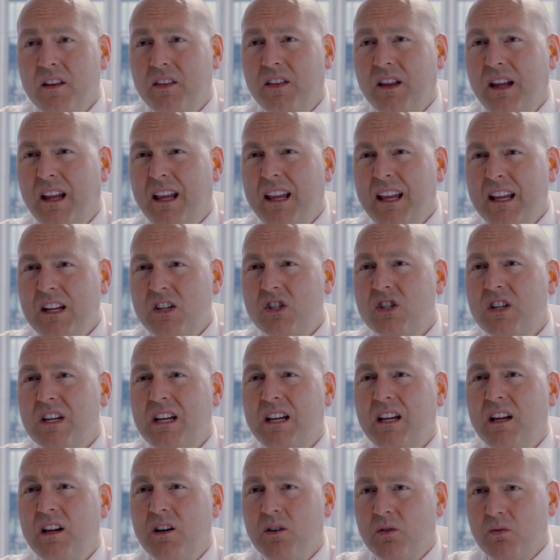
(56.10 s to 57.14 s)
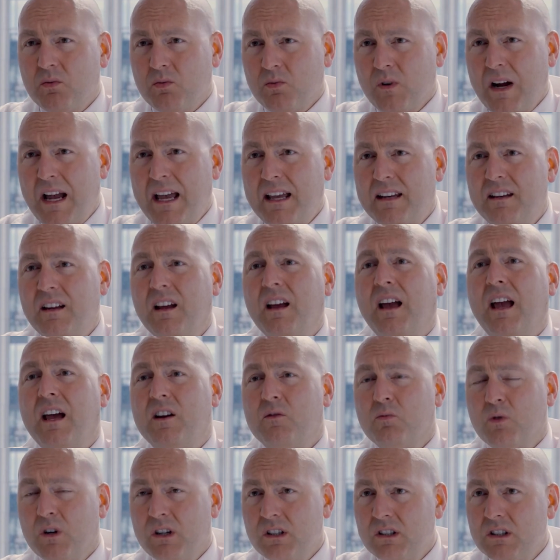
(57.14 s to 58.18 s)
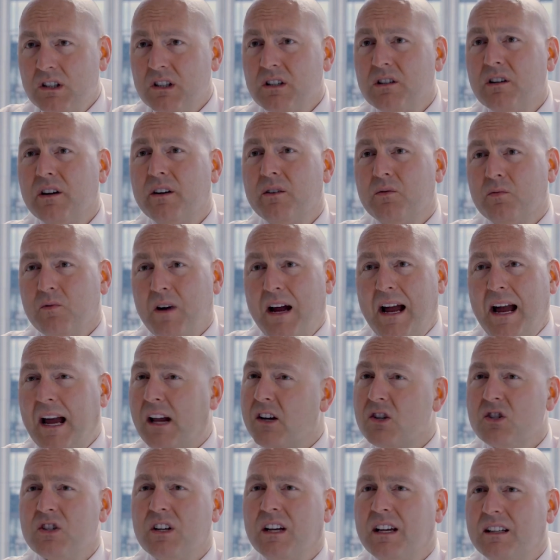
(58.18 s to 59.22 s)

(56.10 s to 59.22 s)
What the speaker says: the itchy, red, and recurrent rash.